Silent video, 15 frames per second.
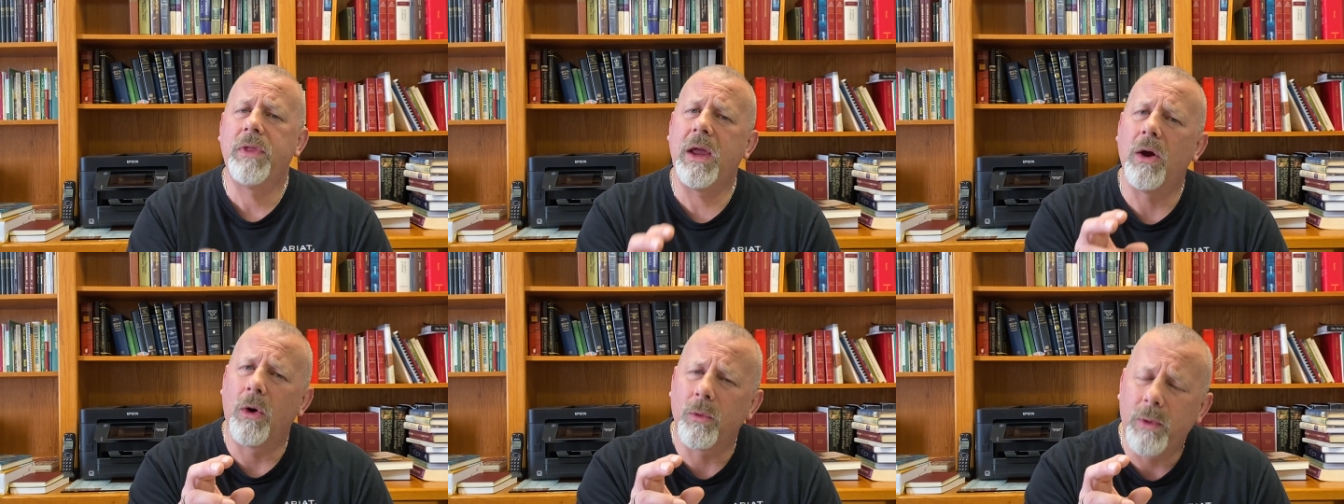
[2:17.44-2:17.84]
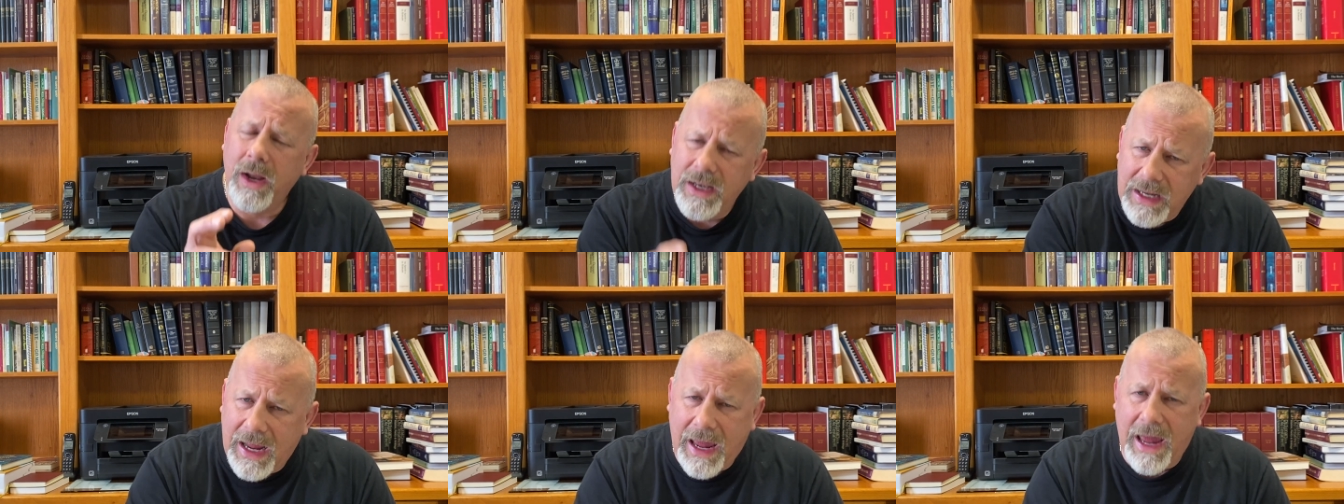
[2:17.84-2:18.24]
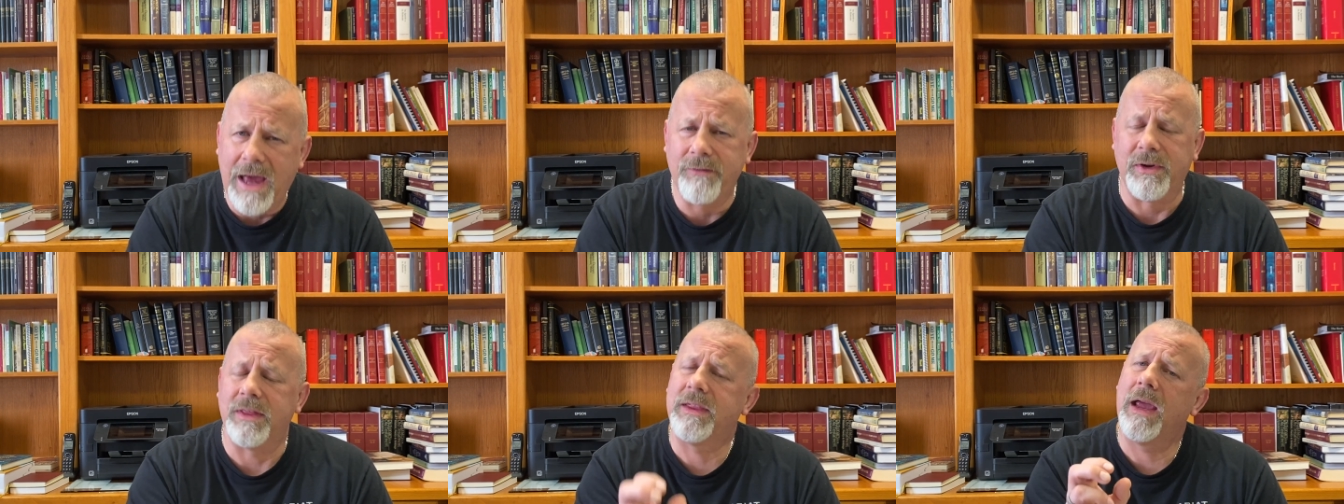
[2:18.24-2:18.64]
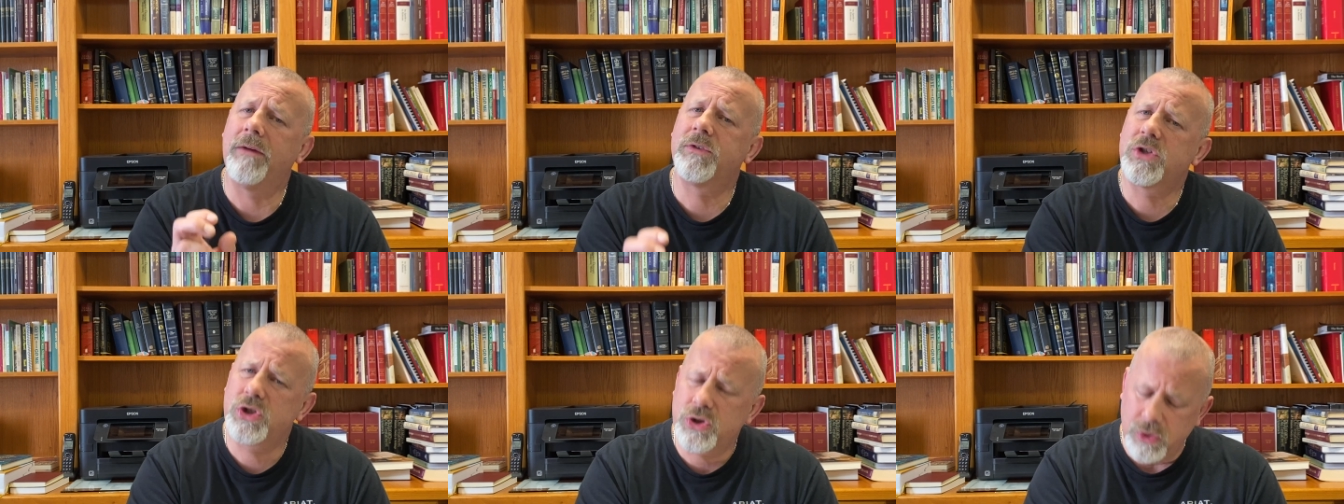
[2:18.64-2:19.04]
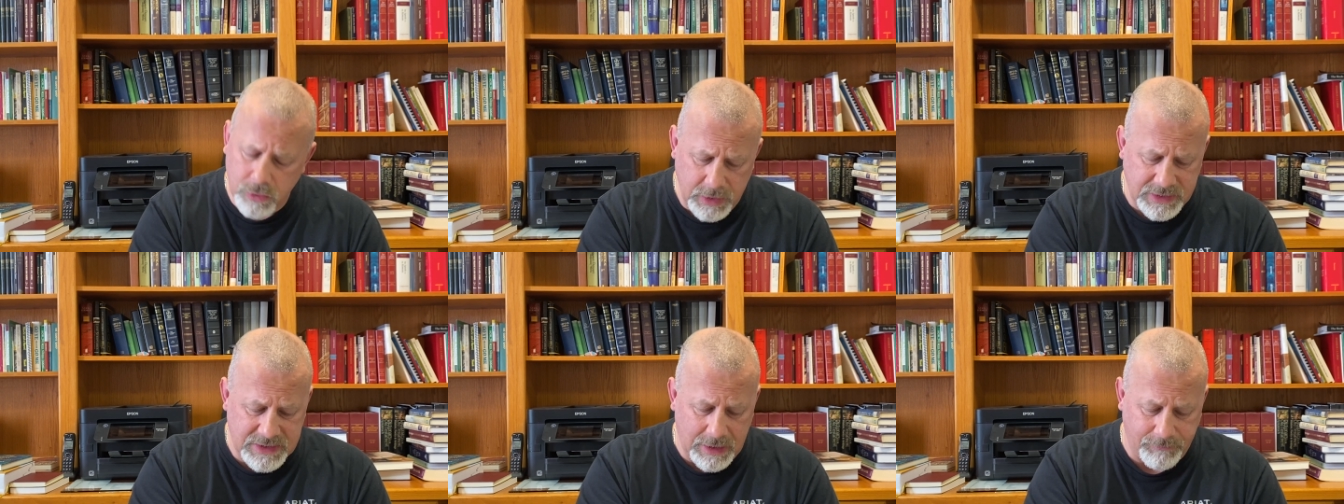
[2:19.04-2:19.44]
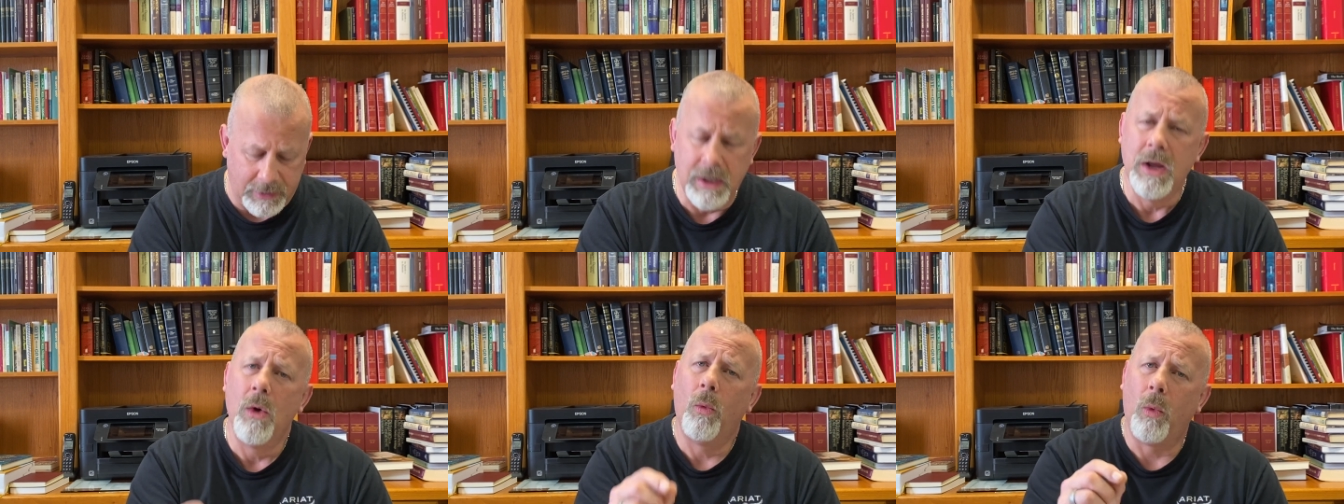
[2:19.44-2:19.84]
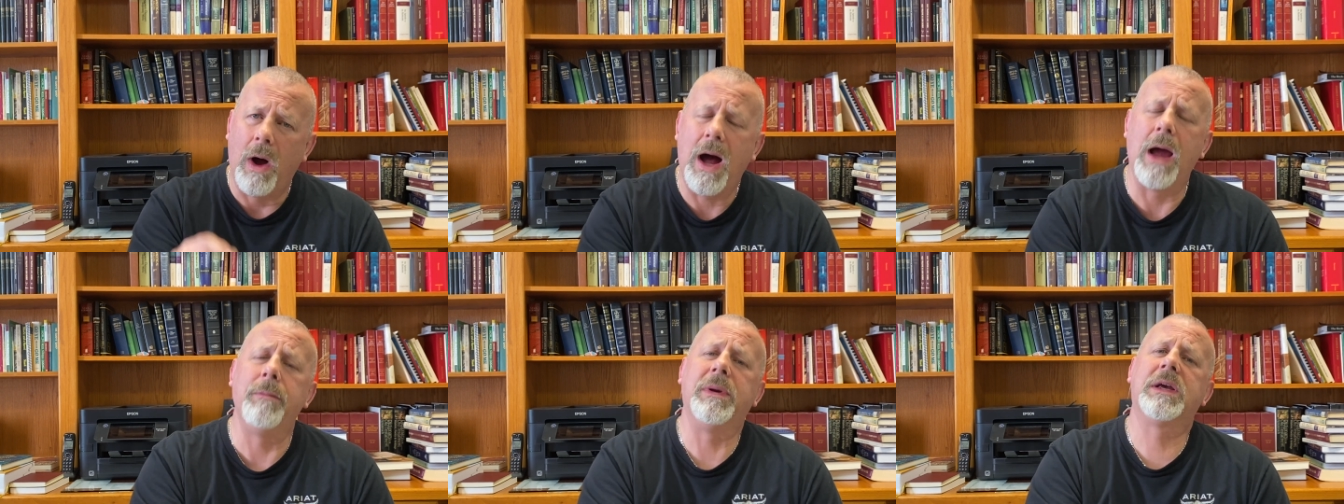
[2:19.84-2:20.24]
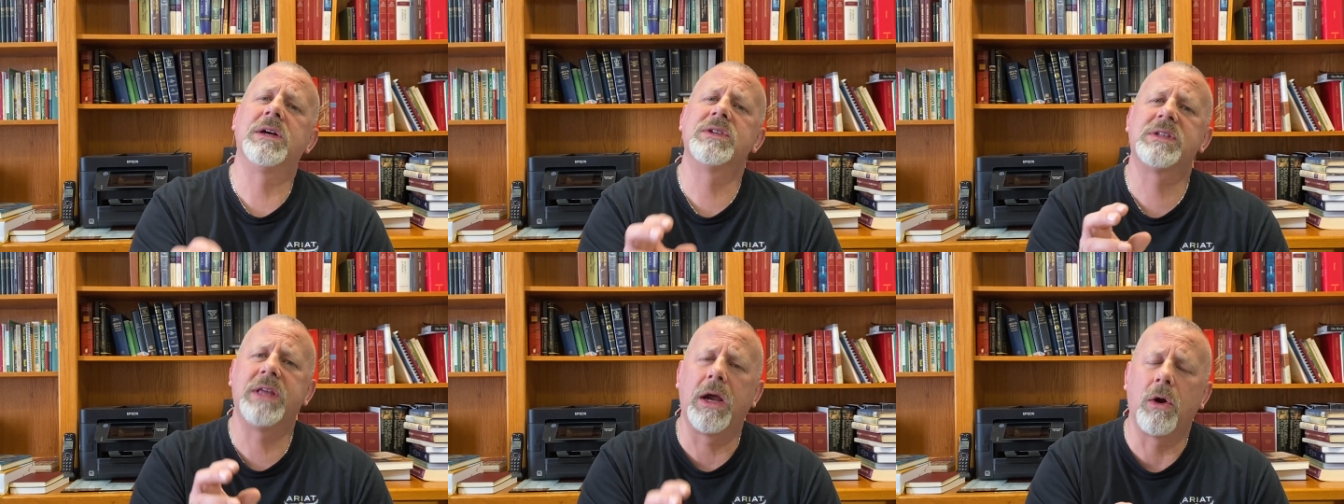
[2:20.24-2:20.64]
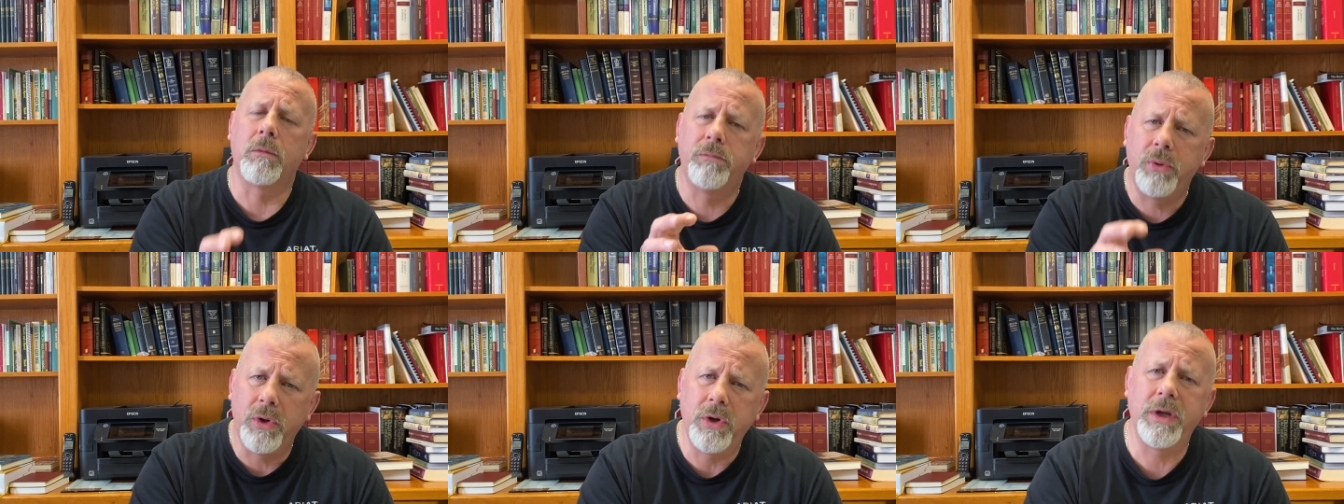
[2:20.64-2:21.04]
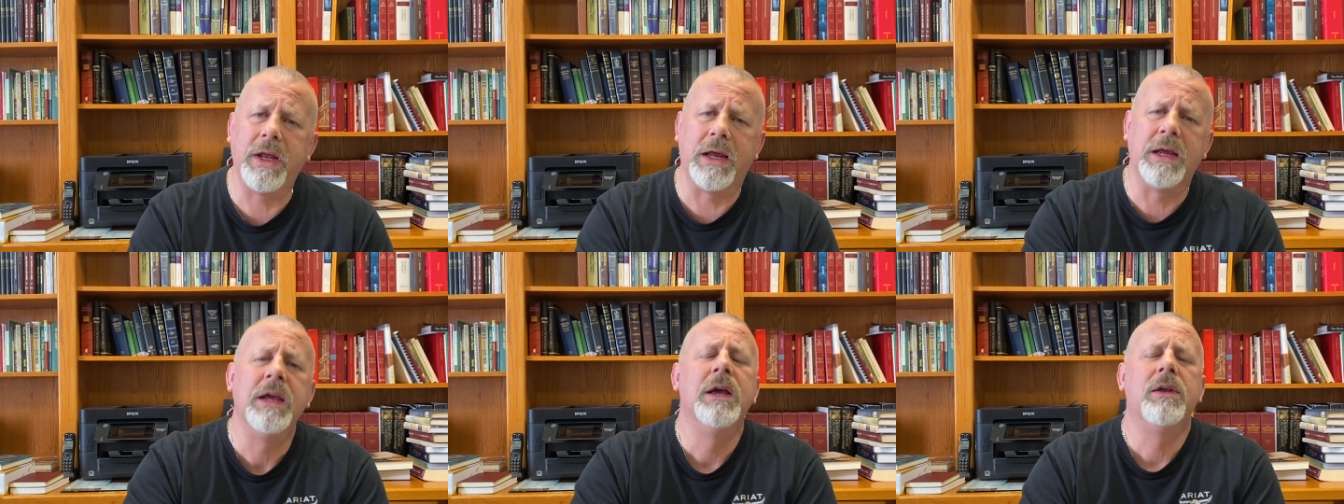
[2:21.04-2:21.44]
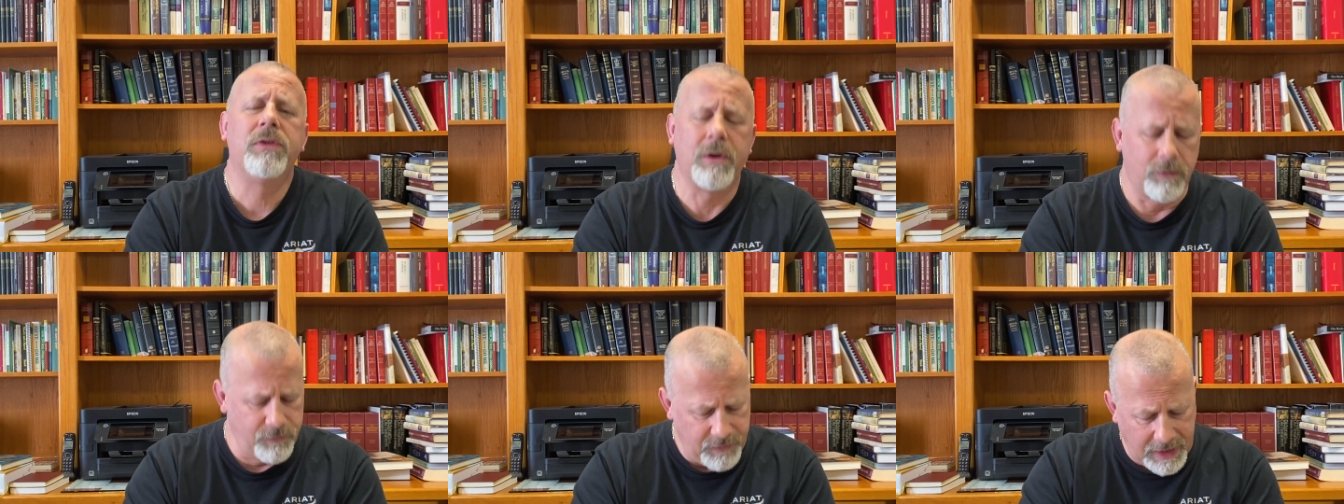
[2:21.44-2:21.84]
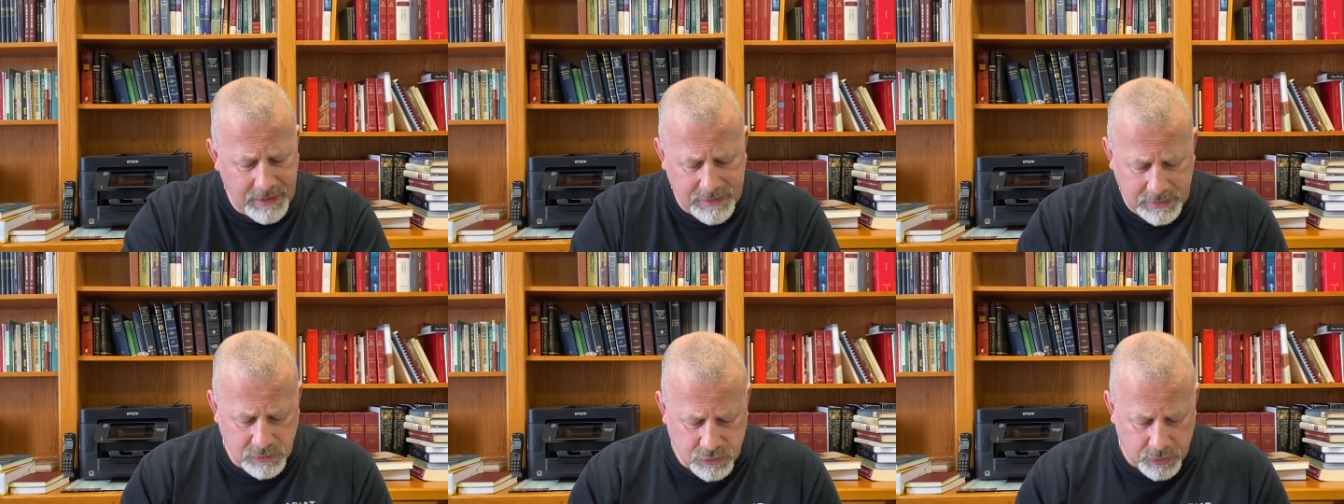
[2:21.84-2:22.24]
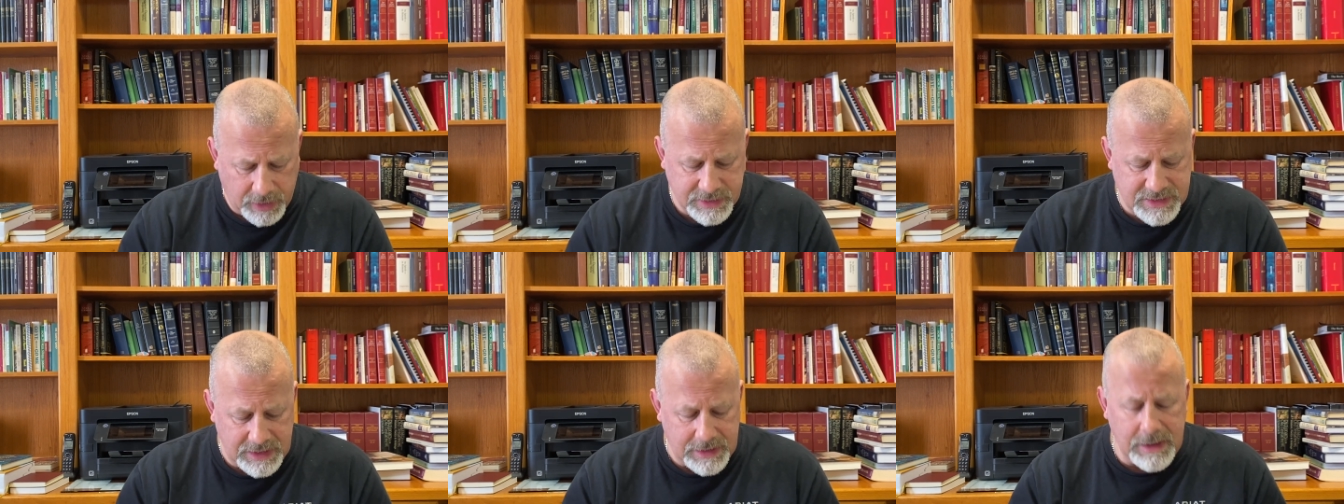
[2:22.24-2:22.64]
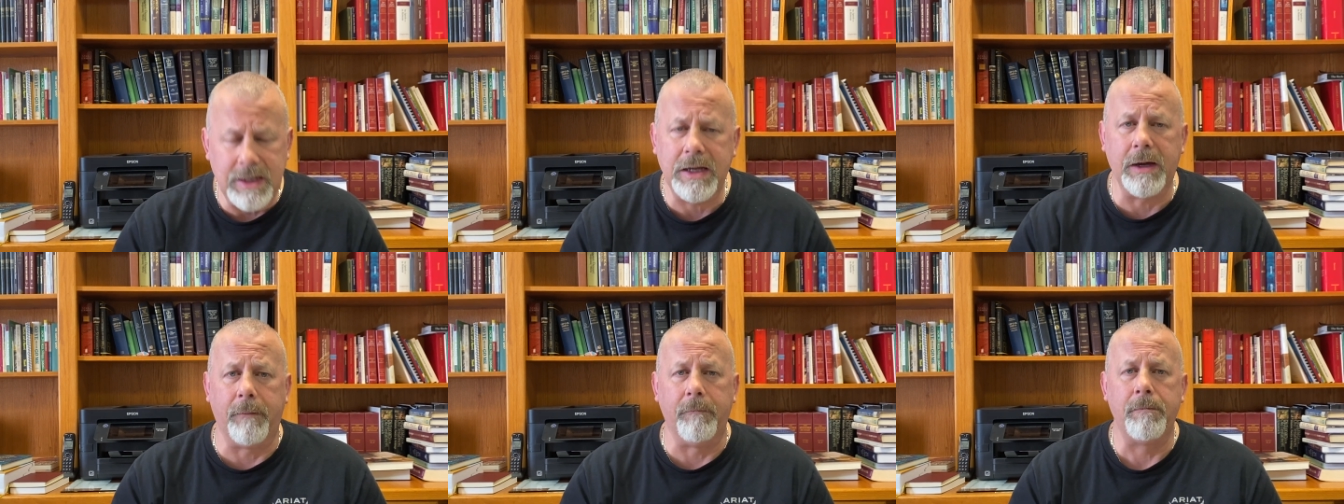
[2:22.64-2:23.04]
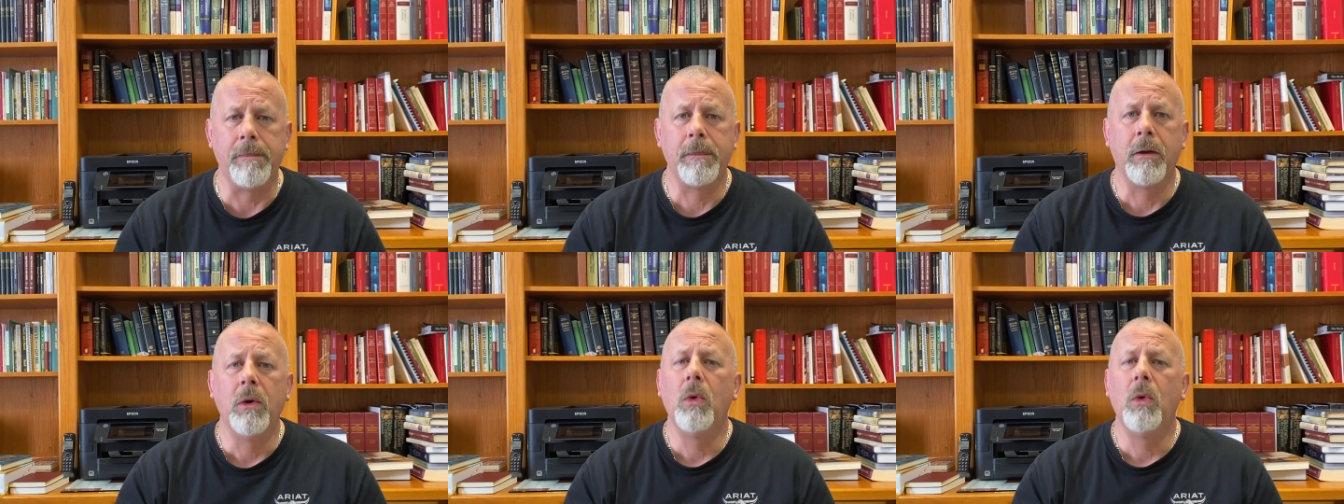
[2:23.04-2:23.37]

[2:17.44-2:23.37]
They already have it. They have assurance of it. Why? Because they are putting their faith and trust in him.